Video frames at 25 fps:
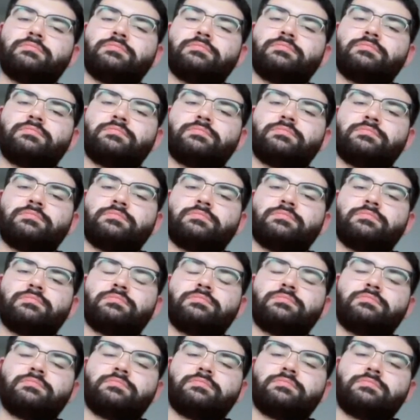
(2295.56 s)

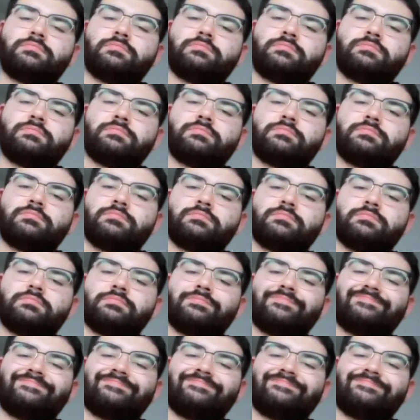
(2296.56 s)

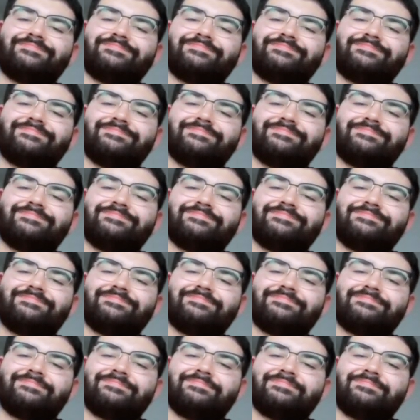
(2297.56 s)

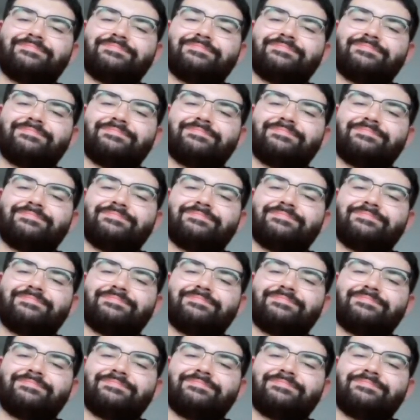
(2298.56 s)
The person shown says nothing.